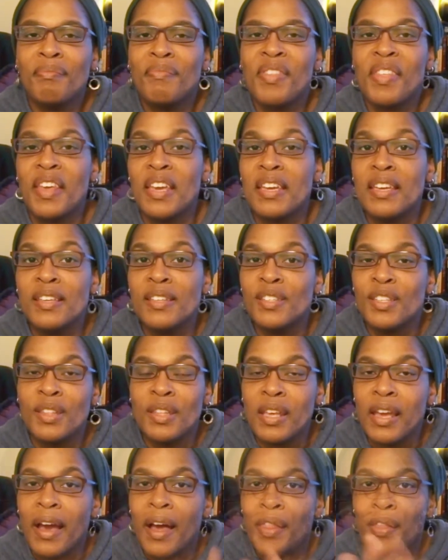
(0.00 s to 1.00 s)
things in
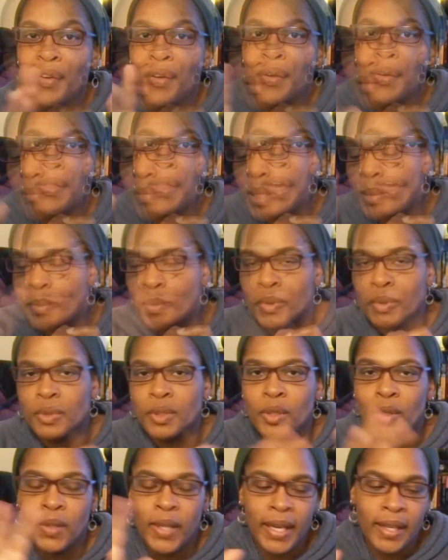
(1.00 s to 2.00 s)
the other. People
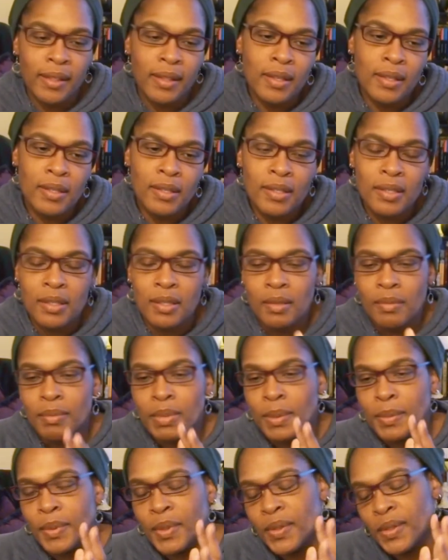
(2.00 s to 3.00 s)
don't like this and
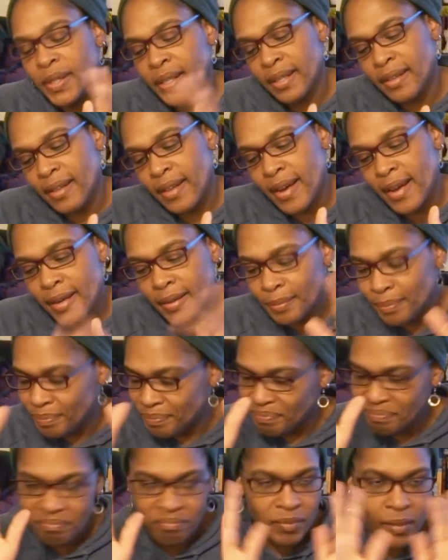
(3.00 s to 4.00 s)
people don't like that.
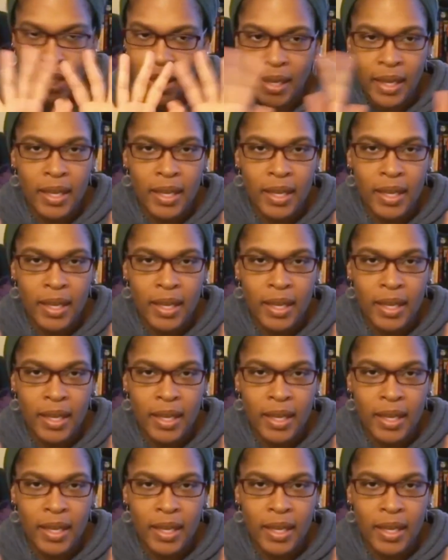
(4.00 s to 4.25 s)
Not